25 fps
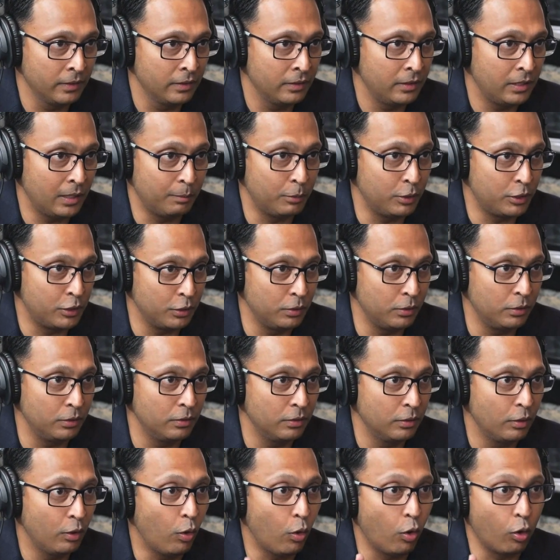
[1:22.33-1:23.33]
Number 2,
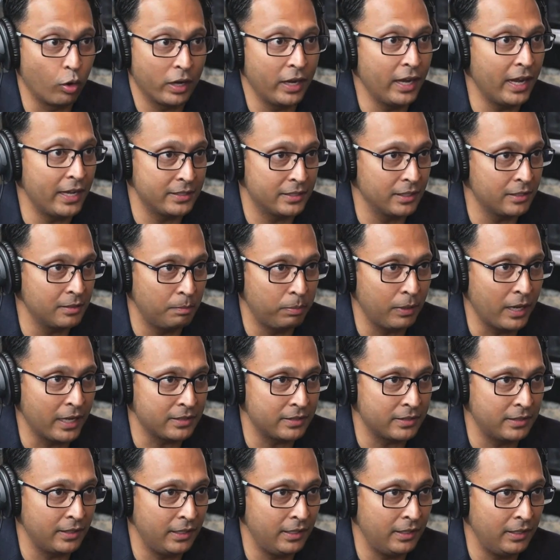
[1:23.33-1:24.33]
organize the
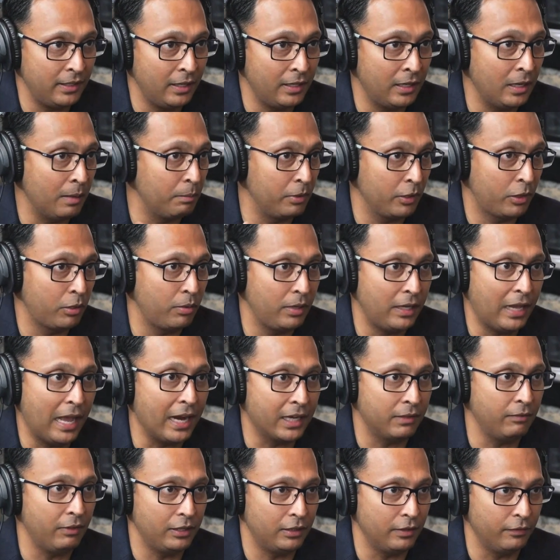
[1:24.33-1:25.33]
complexity. And number 3,
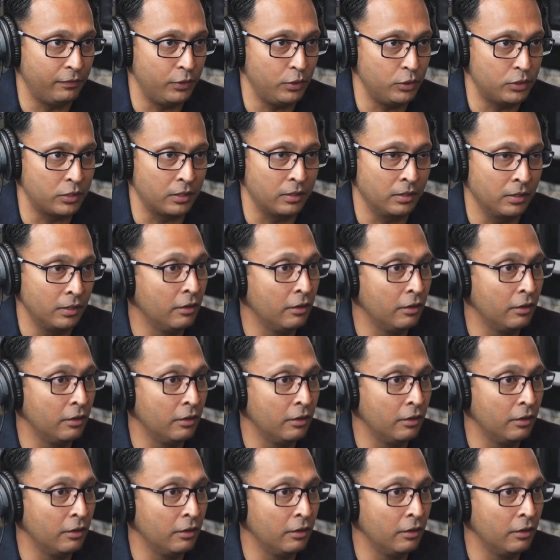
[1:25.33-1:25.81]
activate the future.